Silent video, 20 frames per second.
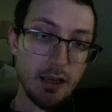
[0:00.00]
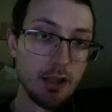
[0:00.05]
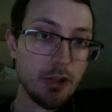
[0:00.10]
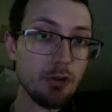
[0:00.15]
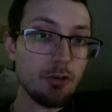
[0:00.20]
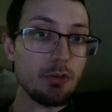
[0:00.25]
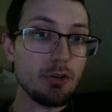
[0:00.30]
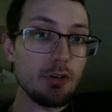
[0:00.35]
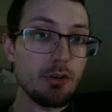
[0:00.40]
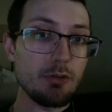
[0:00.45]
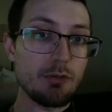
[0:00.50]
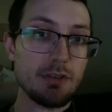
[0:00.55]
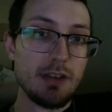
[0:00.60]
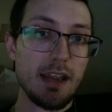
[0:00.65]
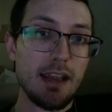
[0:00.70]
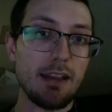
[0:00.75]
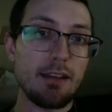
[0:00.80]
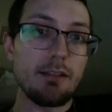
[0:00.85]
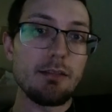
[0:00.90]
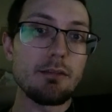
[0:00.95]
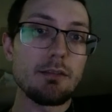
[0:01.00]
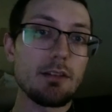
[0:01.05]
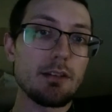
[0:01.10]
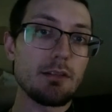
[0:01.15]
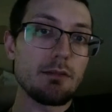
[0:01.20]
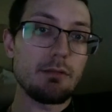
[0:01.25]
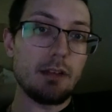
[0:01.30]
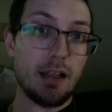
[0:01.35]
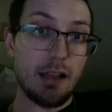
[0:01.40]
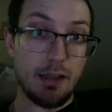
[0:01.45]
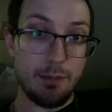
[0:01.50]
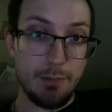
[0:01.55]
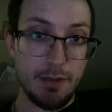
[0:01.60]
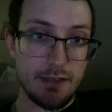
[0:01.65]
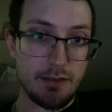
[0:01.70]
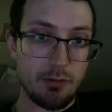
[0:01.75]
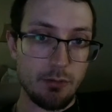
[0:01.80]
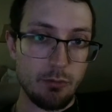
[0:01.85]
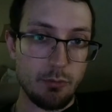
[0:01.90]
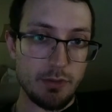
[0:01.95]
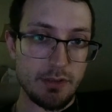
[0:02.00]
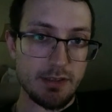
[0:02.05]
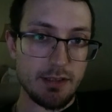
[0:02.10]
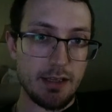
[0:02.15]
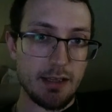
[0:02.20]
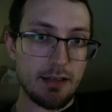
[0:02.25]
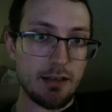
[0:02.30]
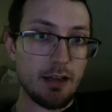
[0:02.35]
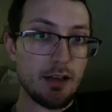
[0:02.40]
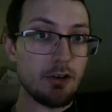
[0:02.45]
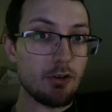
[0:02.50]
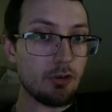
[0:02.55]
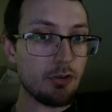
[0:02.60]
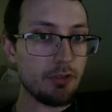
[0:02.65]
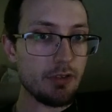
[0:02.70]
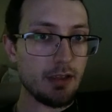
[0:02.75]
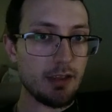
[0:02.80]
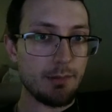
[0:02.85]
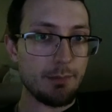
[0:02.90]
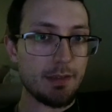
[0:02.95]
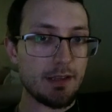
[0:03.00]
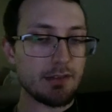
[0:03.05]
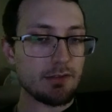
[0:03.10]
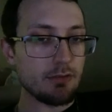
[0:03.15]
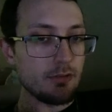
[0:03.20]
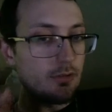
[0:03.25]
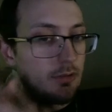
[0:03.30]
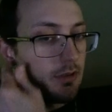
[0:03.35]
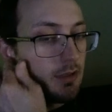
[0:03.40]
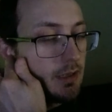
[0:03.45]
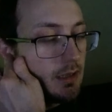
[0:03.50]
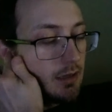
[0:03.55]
you could use a elemental once again, an Earth Elemental.